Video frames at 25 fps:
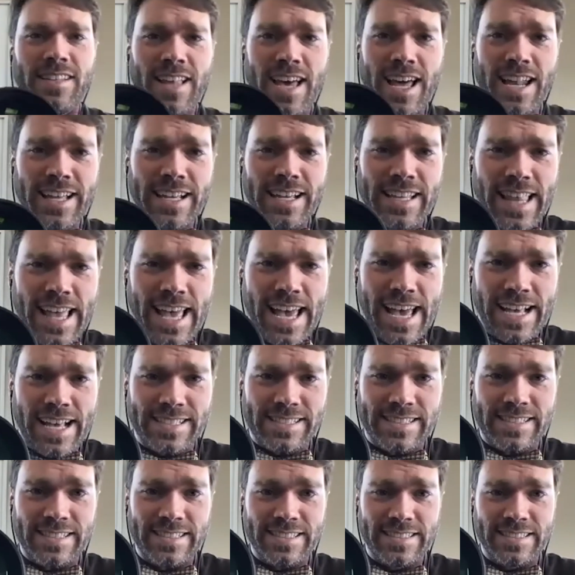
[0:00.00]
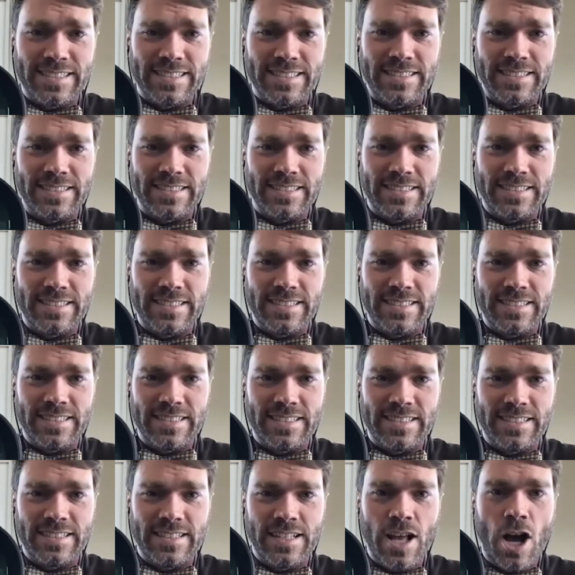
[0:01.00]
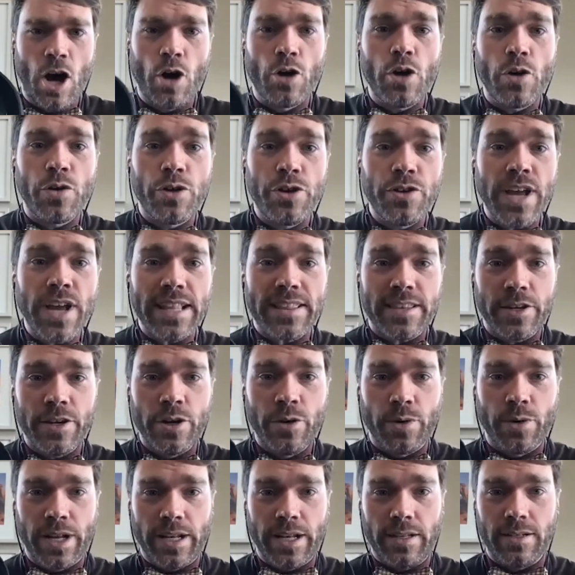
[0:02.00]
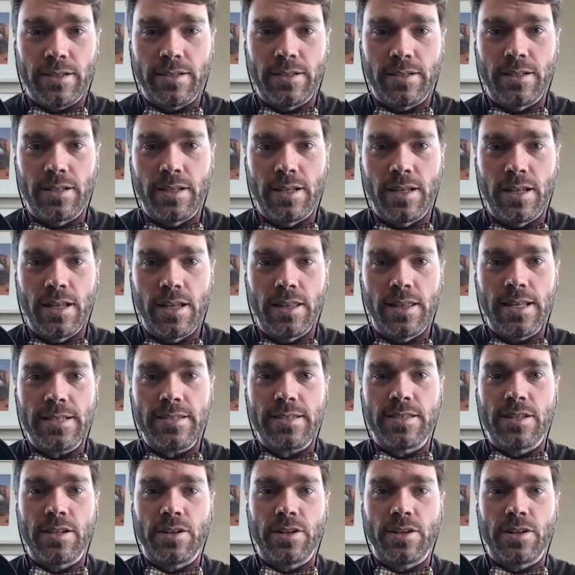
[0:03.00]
lot of glass. Yeah. Oh no, you got That's the new beast. one. This yeah, is